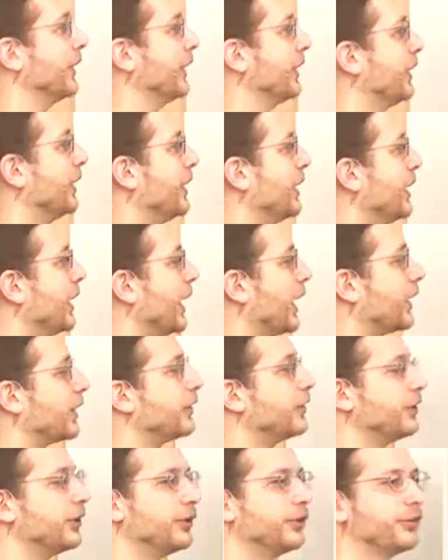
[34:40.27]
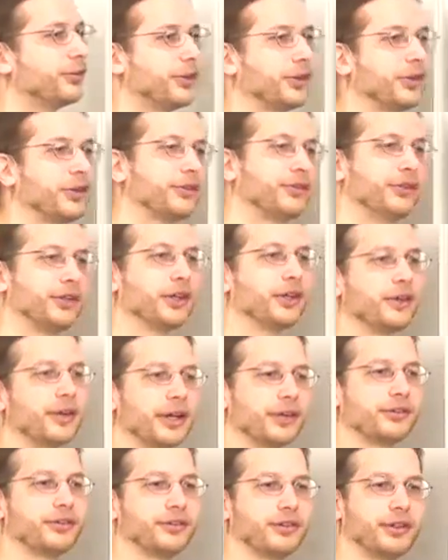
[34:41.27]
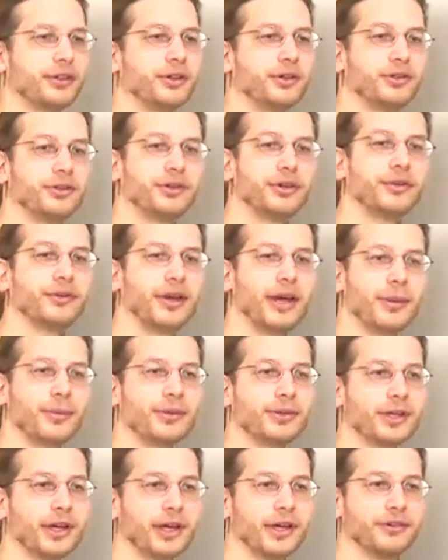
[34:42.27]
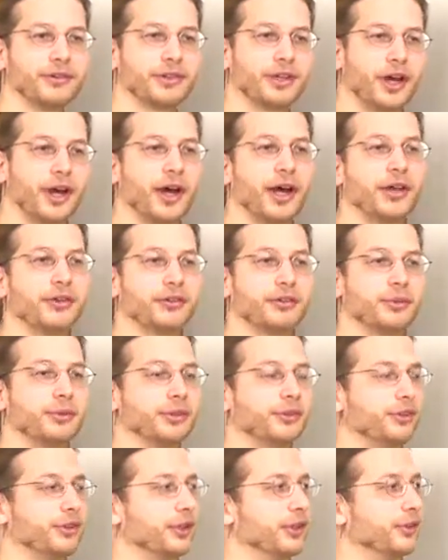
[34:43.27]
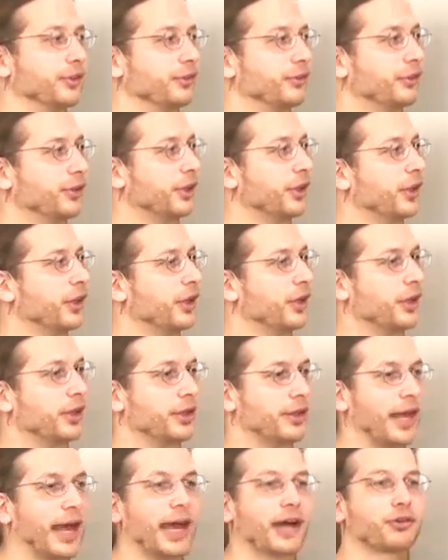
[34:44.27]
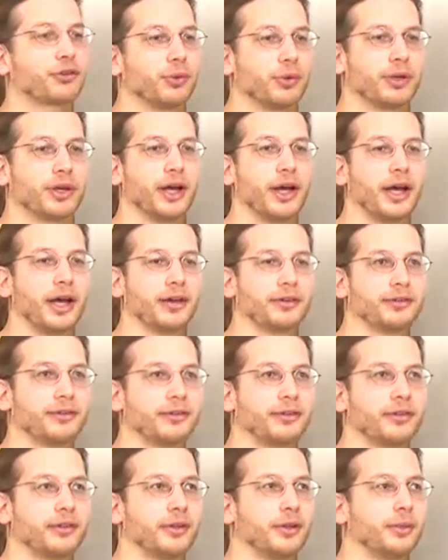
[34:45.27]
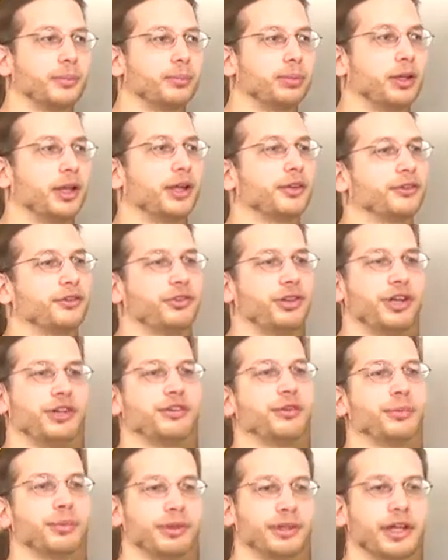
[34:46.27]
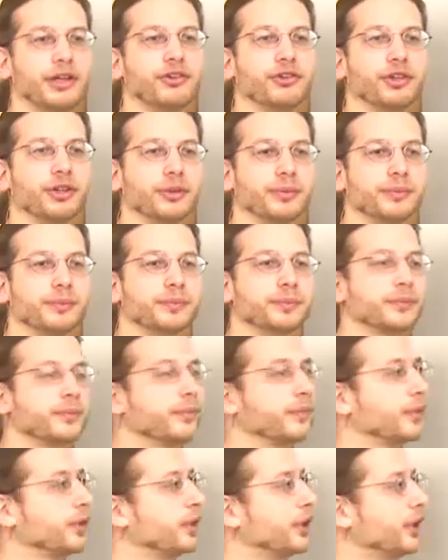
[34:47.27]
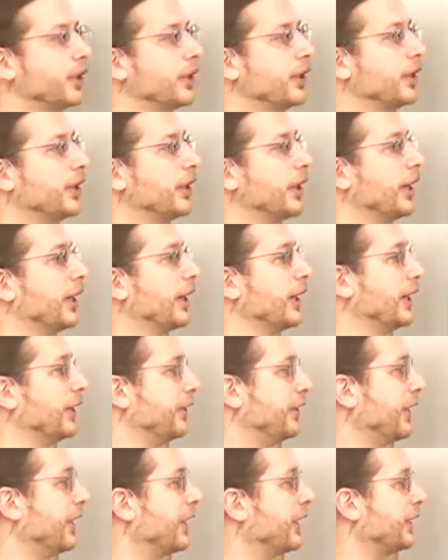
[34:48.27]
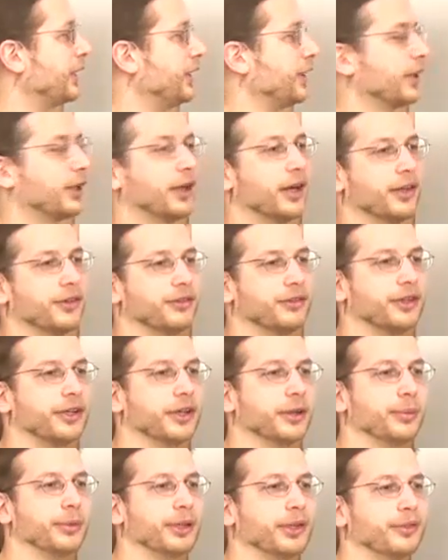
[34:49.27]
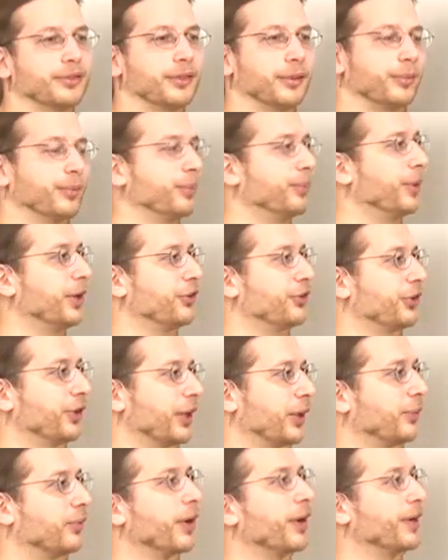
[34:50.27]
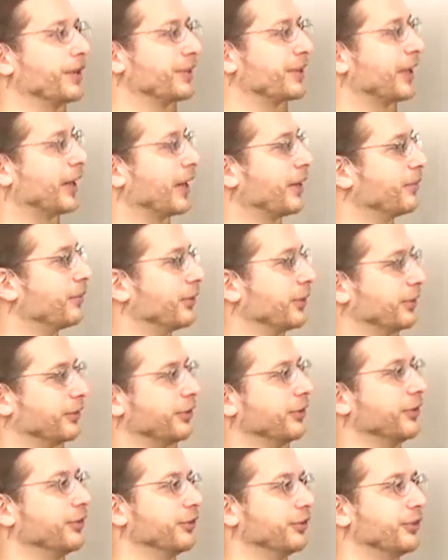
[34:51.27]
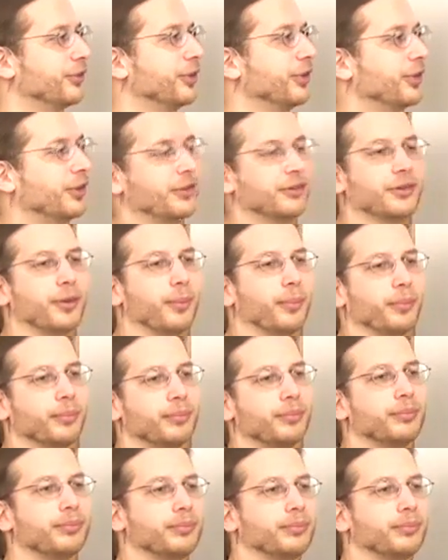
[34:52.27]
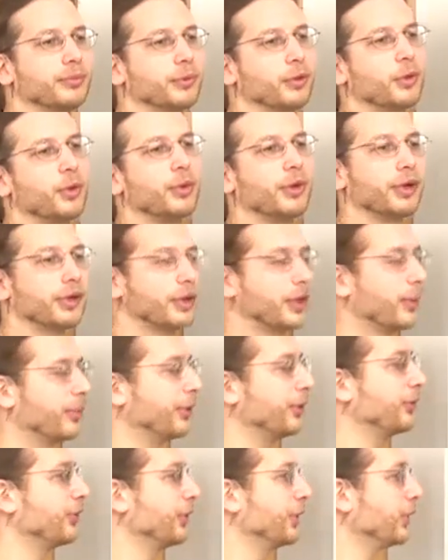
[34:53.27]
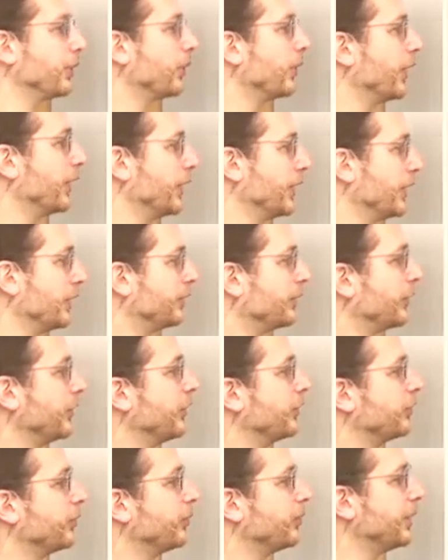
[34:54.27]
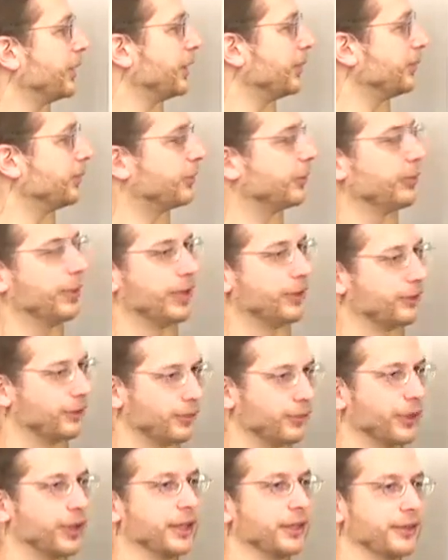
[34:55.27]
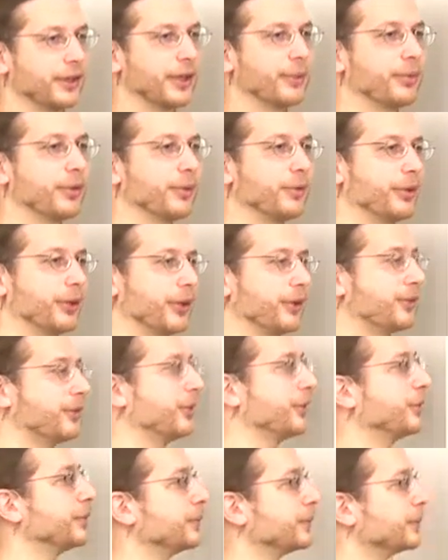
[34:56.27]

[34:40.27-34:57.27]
it. I'm going to use the CLRS notion of amortized cost, which is actual cost plus change in potential. Uh, and then I need a constant here because I'm measuring a running time versus some co- combinatorial quantity. So this will be to match some running time that we'll get to.